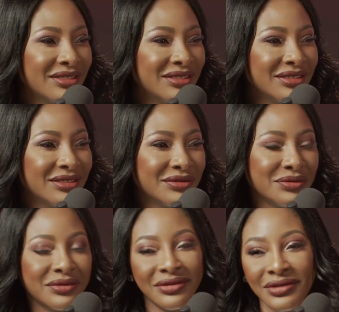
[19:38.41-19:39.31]
we got in there
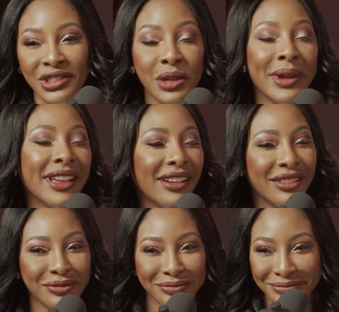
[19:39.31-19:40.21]
jamaica
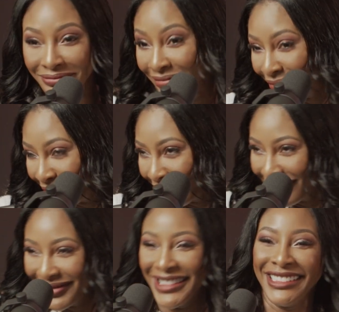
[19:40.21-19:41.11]
jamaica
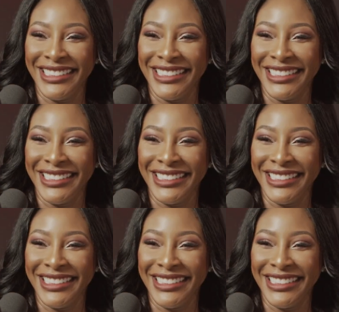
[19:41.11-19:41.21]
yeah man